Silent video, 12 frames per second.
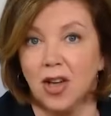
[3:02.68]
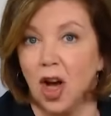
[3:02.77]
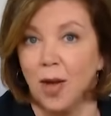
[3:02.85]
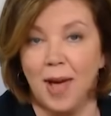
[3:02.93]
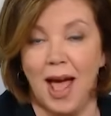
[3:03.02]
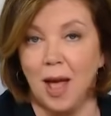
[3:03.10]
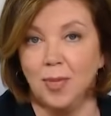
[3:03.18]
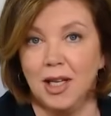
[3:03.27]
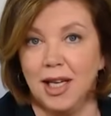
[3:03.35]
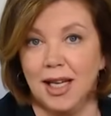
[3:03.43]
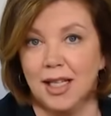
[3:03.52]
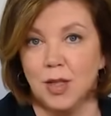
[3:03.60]
When she
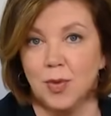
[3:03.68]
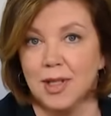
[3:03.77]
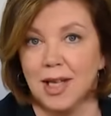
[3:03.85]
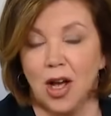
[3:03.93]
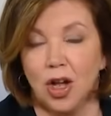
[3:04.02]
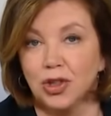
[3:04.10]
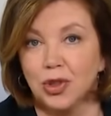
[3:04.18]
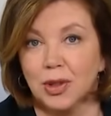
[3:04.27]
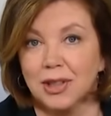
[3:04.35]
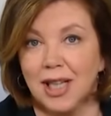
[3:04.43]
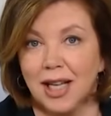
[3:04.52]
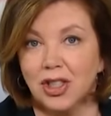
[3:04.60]
passed in
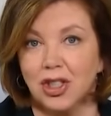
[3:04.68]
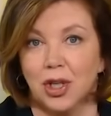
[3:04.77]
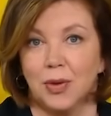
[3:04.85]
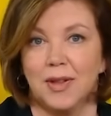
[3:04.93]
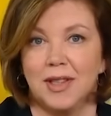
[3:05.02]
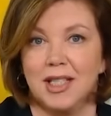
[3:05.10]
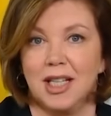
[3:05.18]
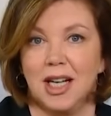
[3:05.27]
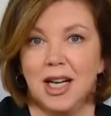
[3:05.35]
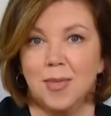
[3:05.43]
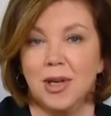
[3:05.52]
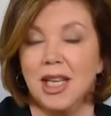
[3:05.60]
2017 at the
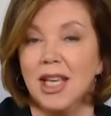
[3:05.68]
age of